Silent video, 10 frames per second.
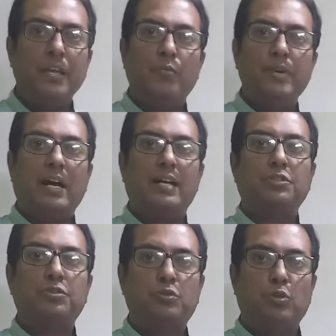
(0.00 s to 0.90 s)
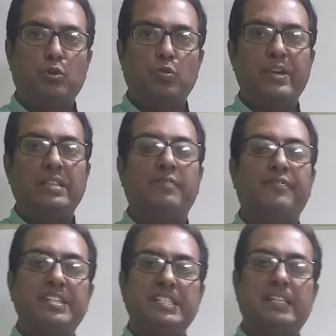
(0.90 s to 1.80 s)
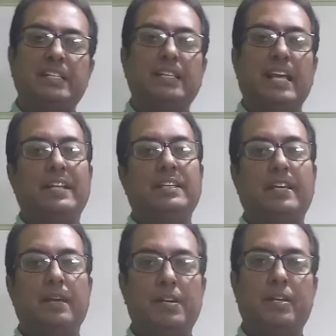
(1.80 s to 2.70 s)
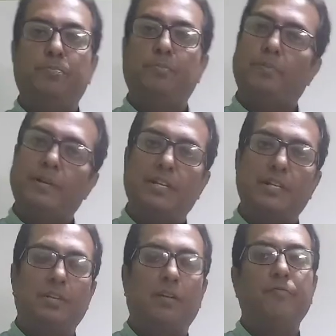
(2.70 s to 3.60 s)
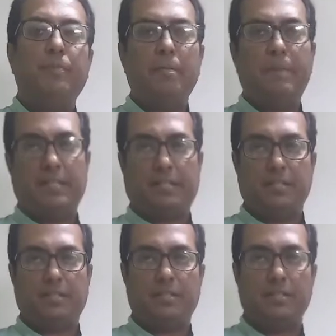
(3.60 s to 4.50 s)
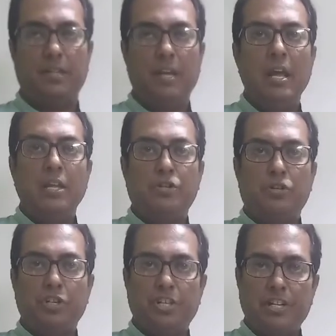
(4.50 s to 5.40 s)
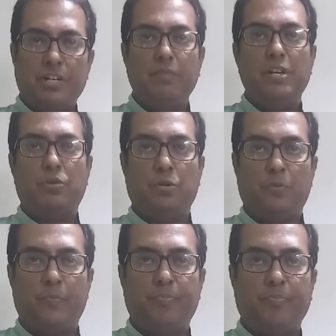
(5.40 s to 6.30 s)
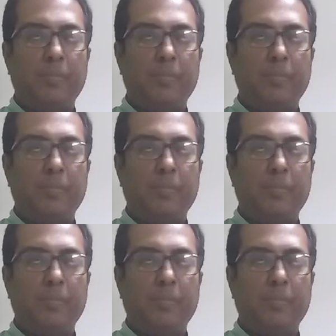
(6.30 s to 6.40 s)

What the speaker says: we are to go with the physical and the chemical properties of the bases. So here we go.